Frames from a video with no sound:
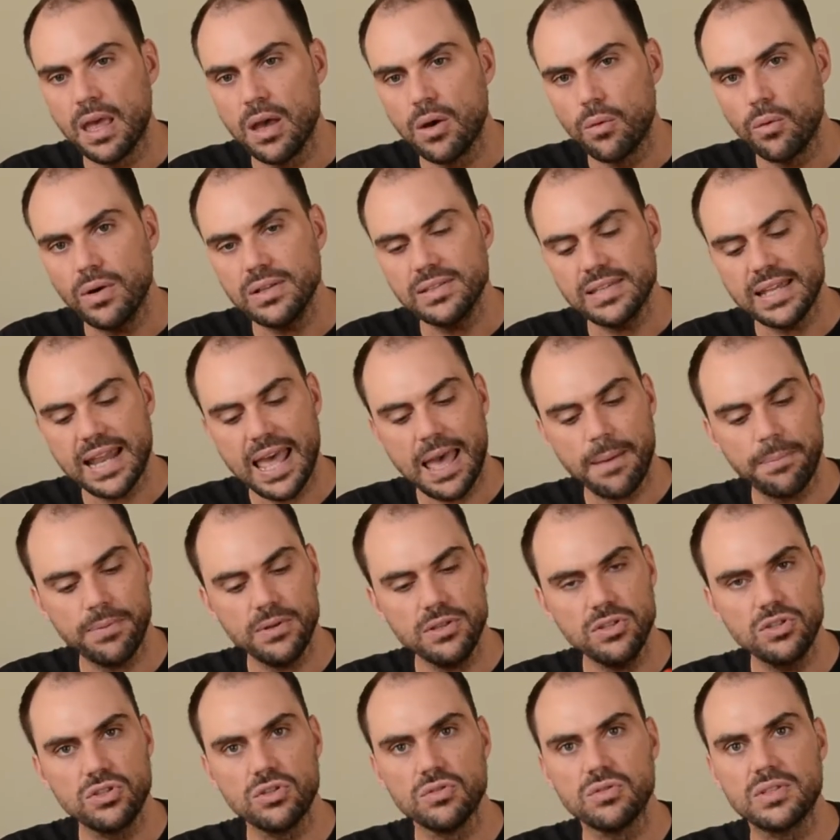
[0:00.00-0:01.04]
Once that
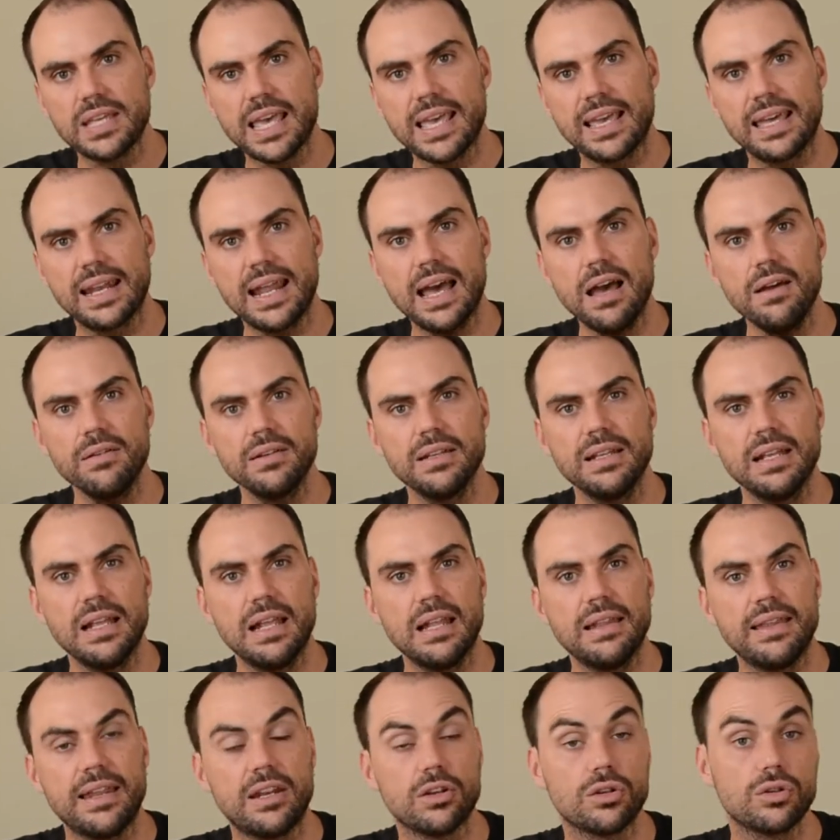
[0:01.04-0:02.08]
happens, you take it out,
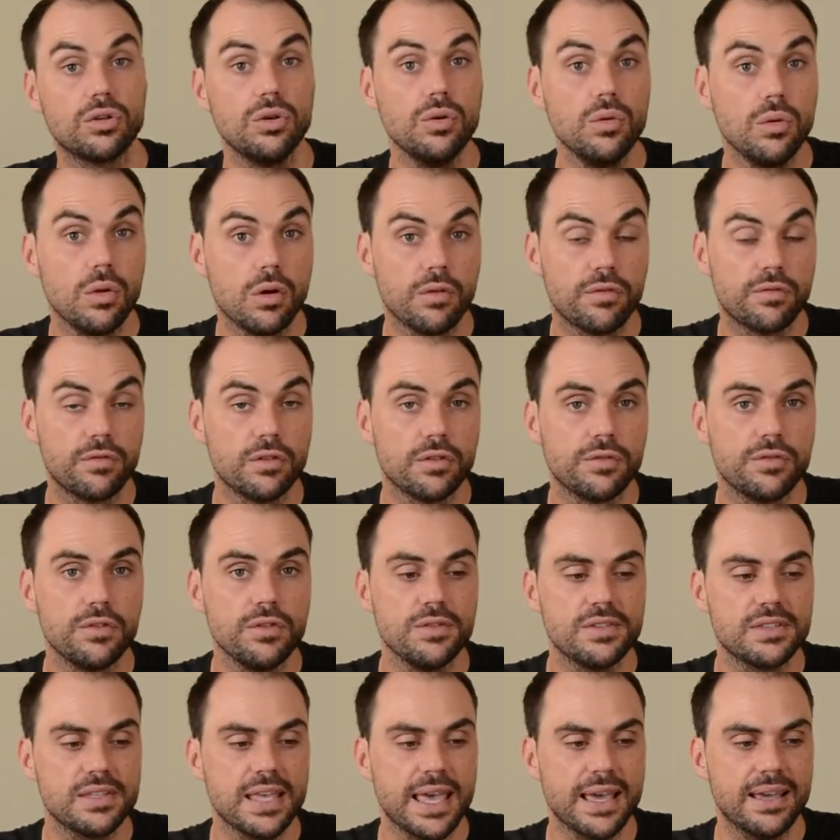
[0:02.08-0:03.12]
let it cool off for a few
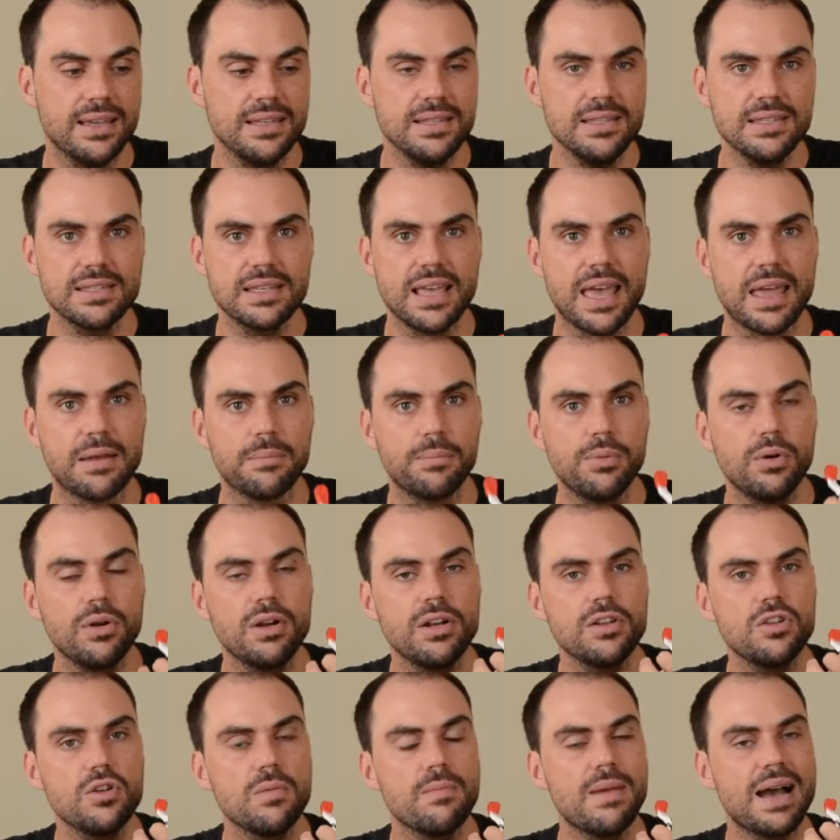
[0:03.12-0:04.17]
seconds, and put it
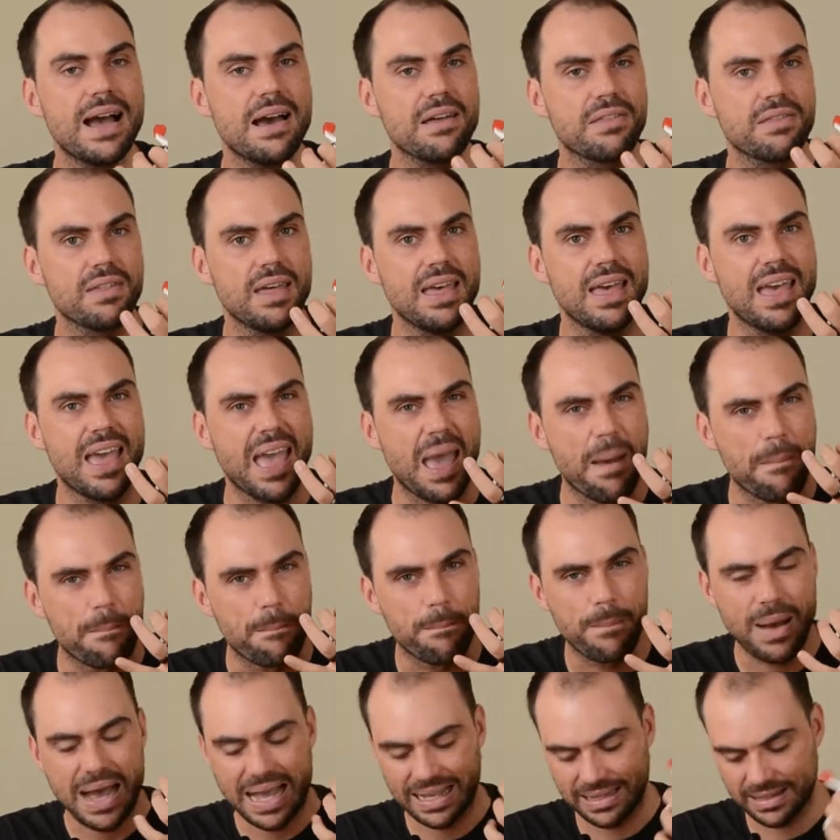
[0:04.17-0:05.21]
in your mouth
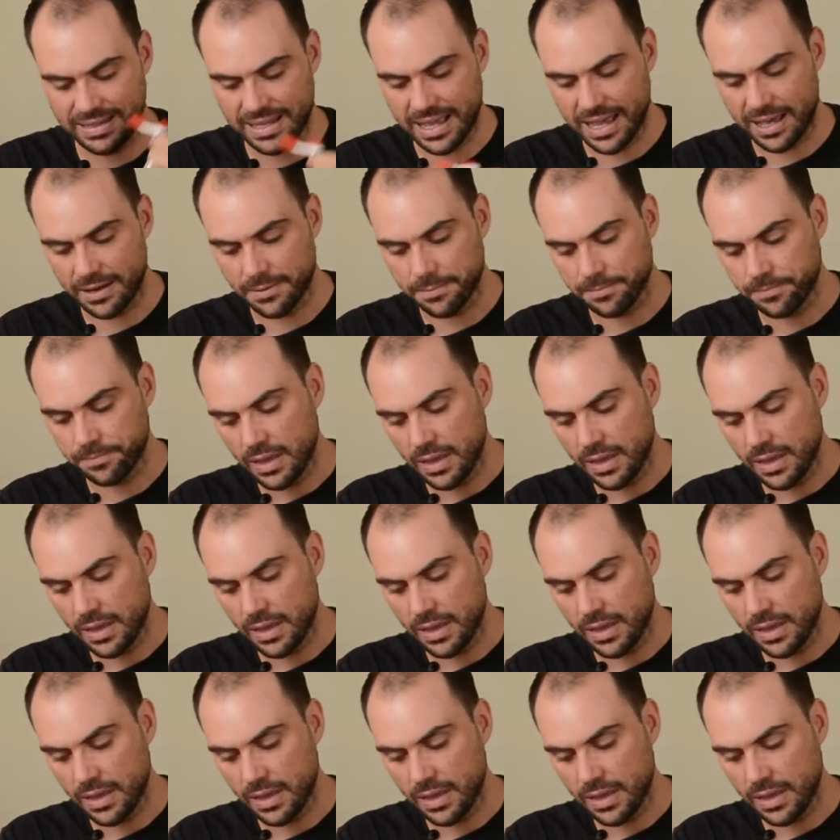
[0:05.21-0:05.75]
and bite down.